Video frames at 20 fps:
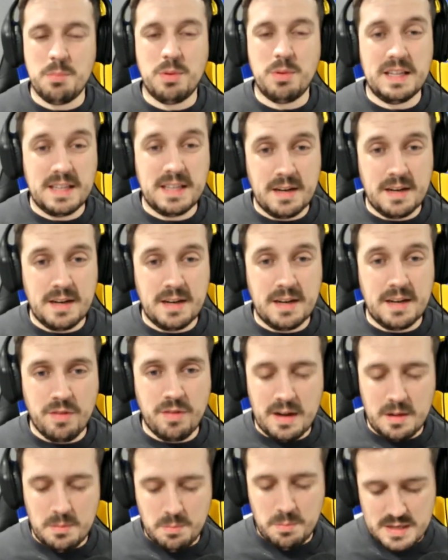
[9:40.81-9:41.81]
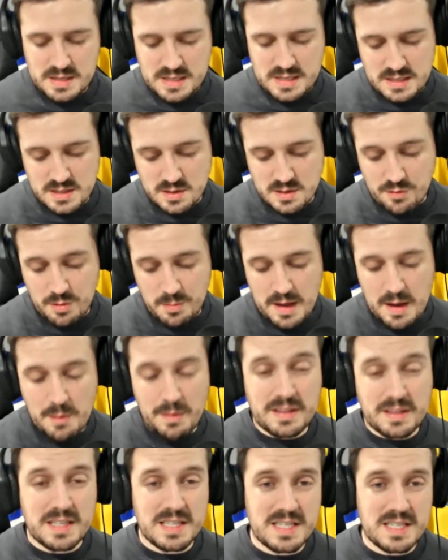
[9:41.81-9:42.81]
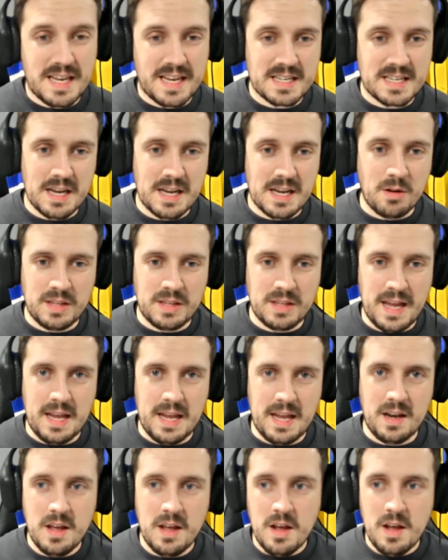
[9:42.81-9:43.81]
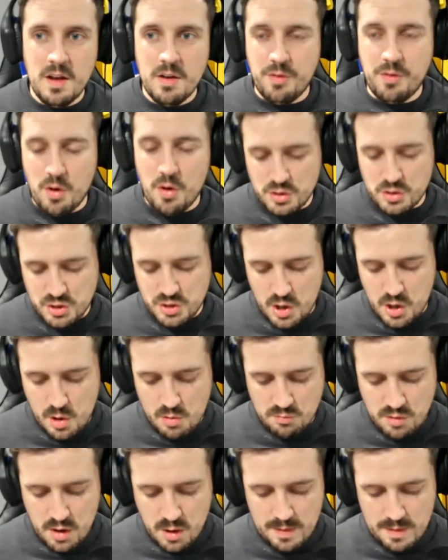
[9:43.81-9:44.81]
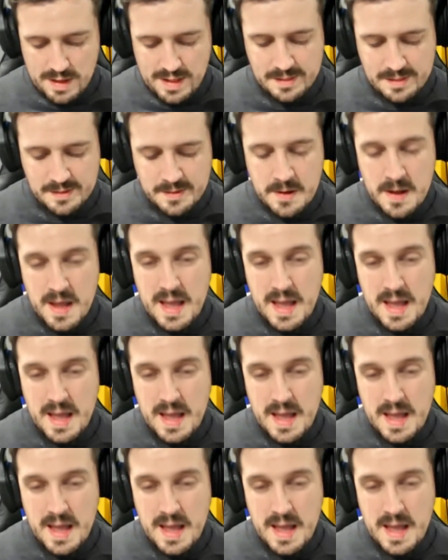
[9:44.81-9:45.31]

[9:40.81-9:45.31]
But he did look very busy. So for me, I went to 6 out of 10 for Joe Rotwell.